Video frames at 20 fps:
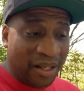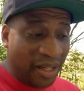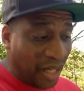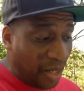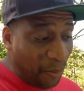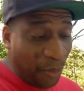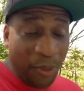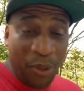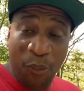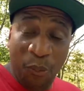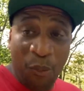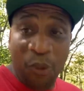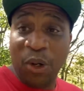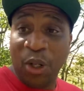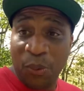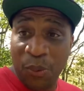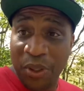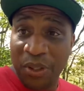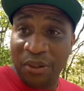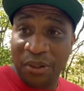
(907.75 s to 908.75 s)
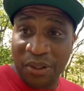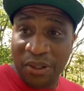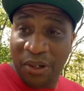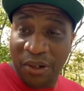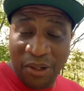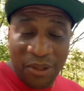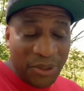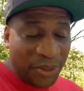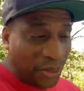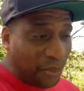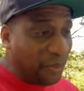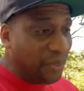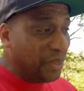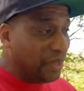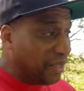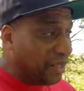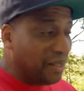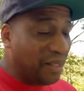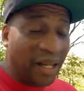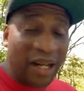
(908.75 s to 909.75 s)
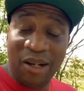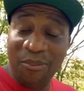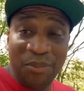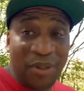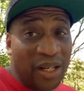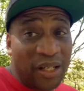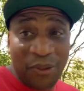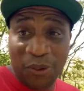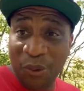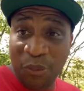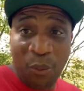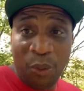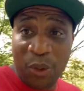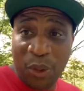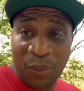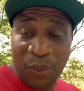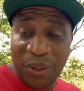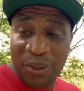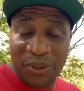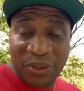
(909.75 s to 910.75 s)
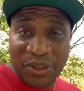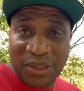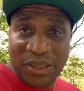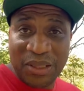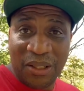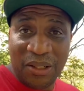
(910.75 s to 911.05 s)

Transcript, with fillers: I'm gonna walk with it on concrete. I'm not gonna walk with it on